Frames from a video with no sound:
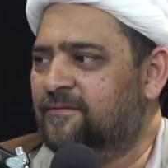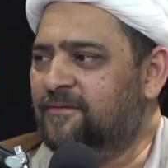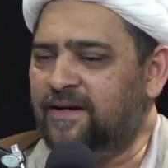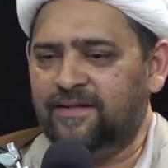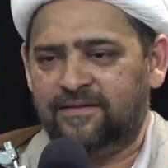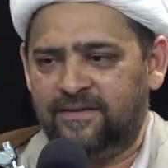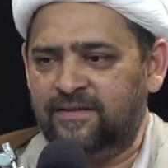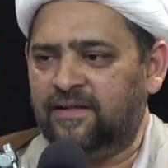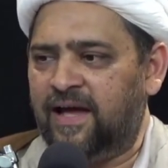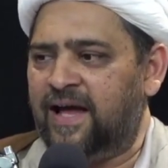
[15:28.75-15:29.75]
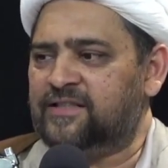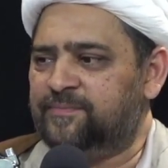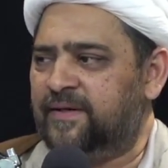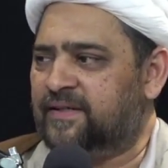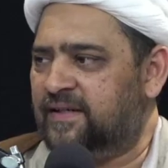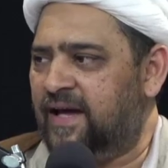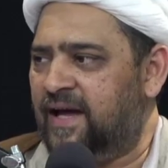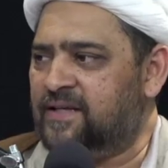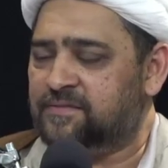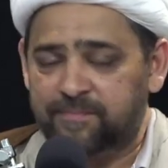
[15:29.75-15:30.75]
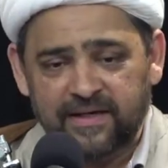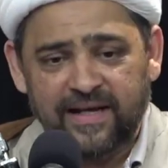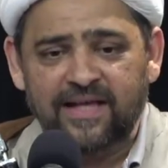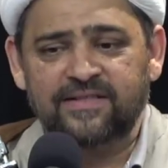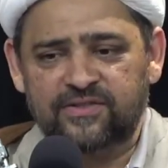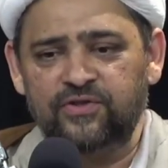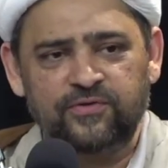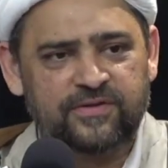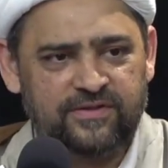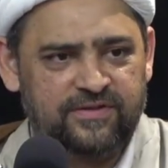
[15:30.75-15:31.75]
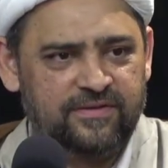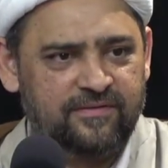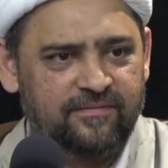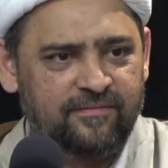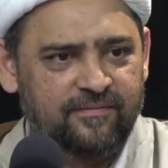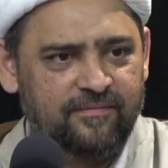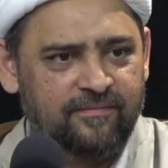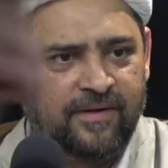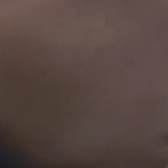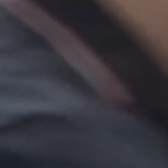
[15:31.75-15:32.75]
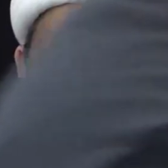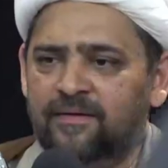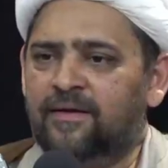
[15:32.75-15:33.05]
Very little aspect it has, but it has its usage, right?